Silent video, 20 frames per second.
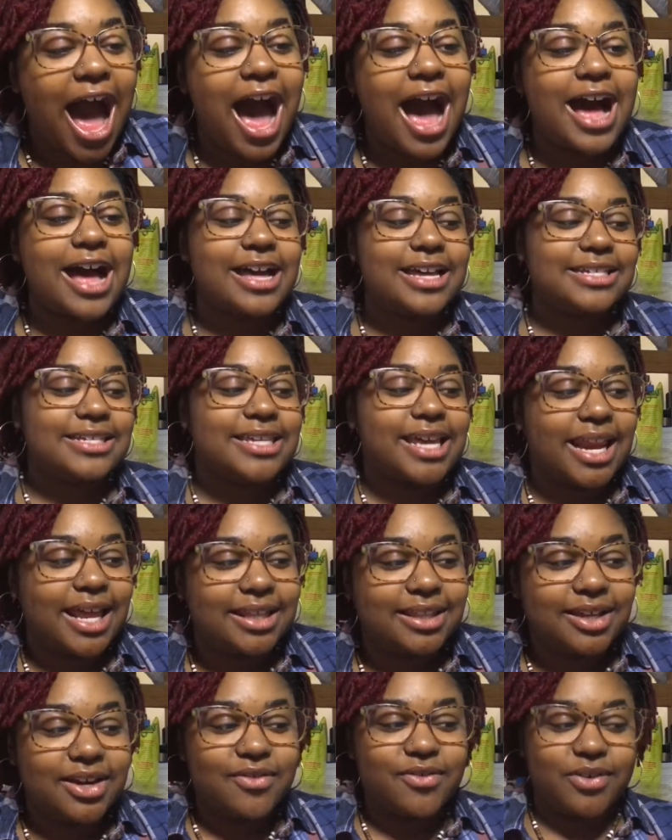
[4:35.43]
I sat
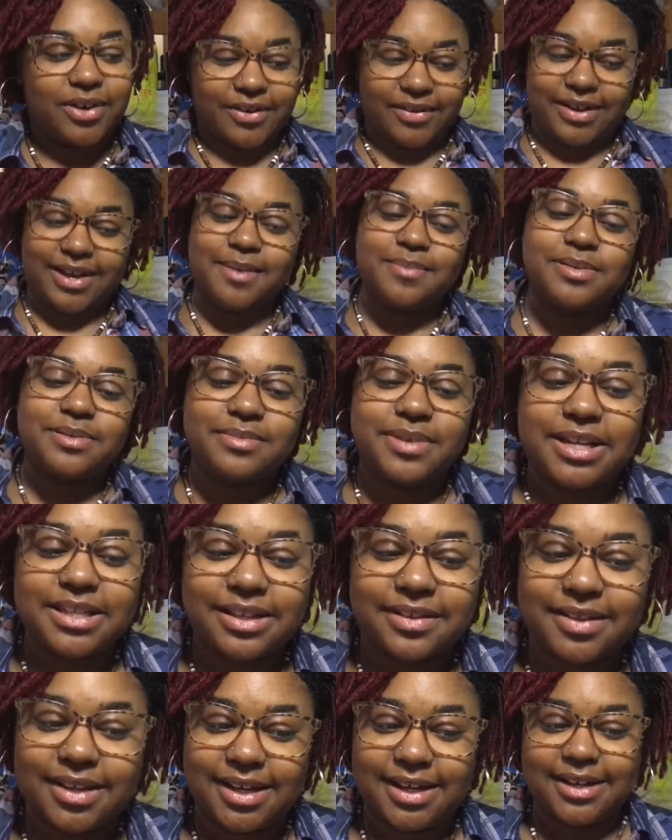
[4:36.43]
out there for a couple of minutes.
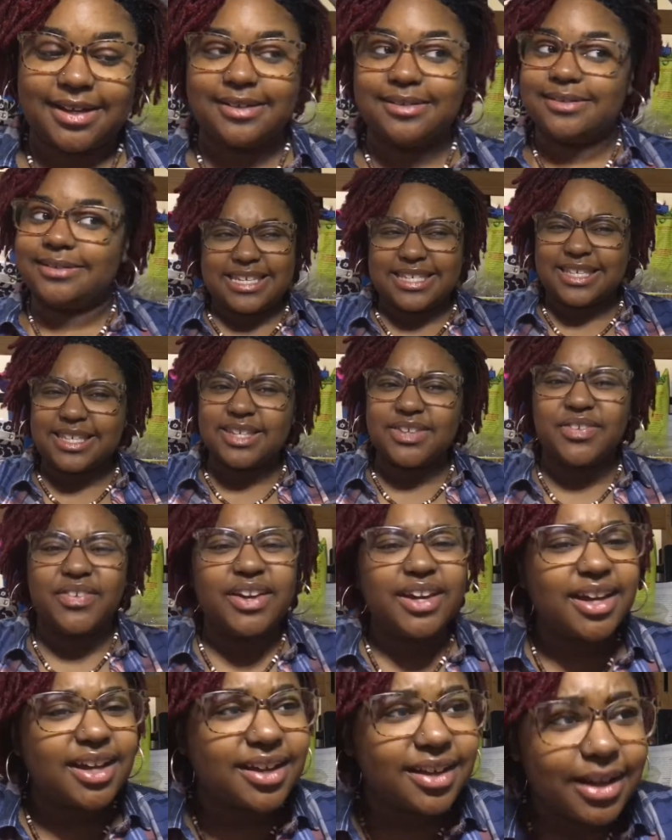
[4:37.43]
I'm like, is this
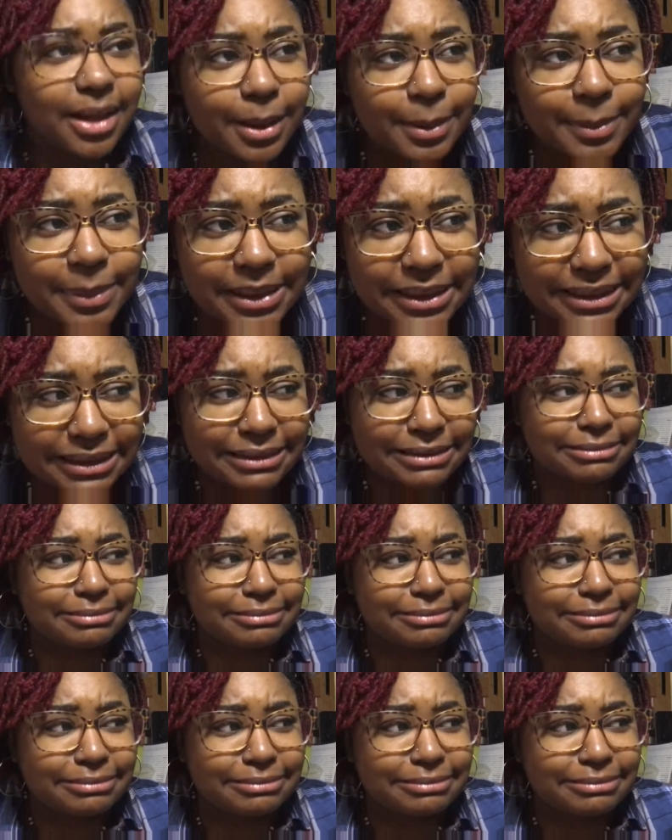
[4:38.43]
van coming?